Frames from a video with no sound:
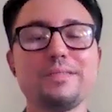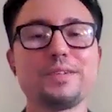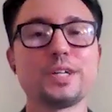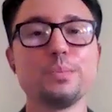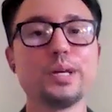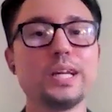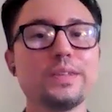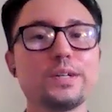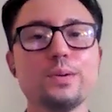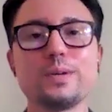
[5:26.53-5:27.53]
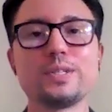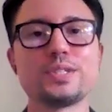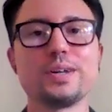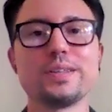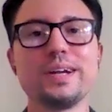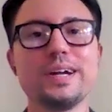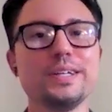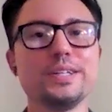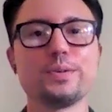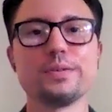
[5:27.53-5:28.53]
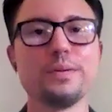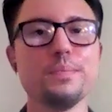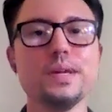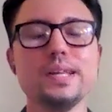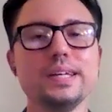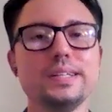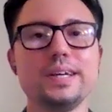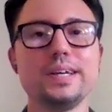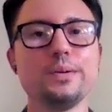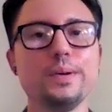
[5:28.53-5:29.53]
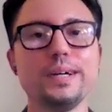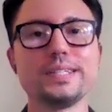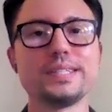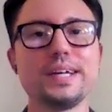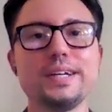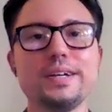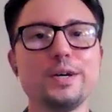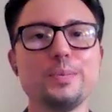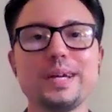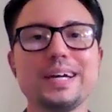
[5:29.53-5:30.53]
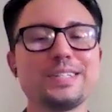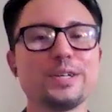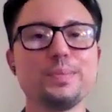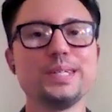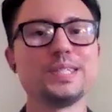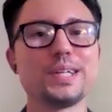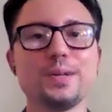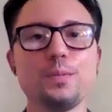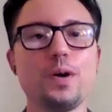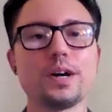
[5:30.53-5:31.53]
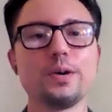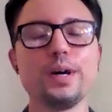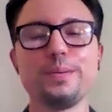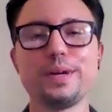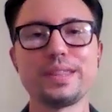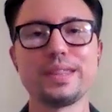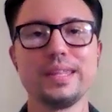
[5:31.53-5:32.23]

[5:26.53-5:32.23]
after completing the course, are there any sort of immediate takeaways that you're hoping SLPs can walk away with?